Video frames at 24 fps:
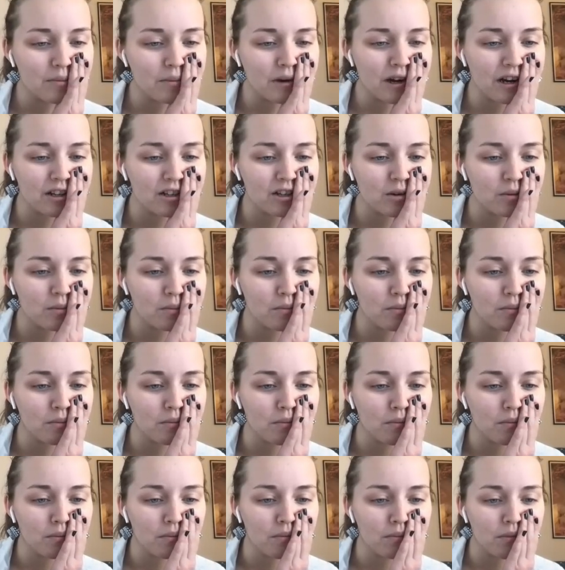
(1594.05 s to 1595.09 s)
Monica
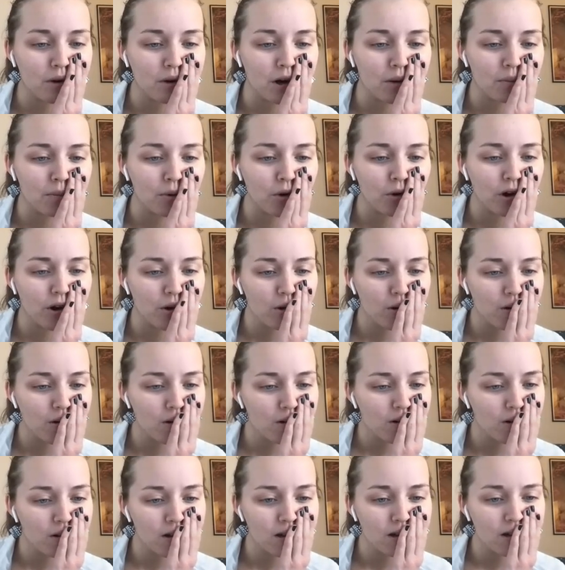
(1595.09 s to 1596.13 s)
Barbaro
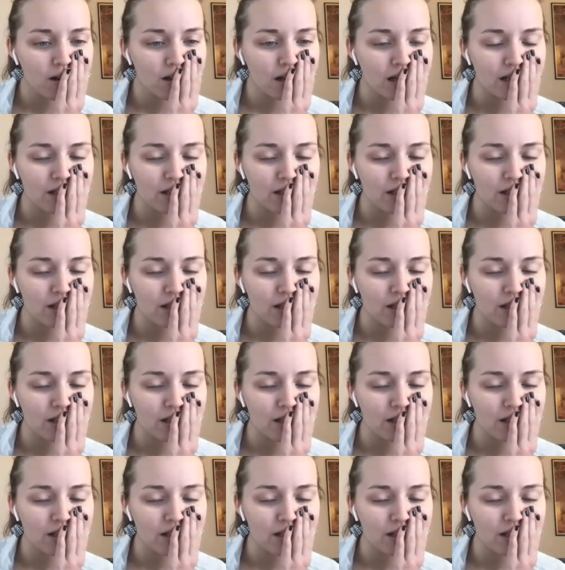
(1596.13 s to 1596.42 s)
as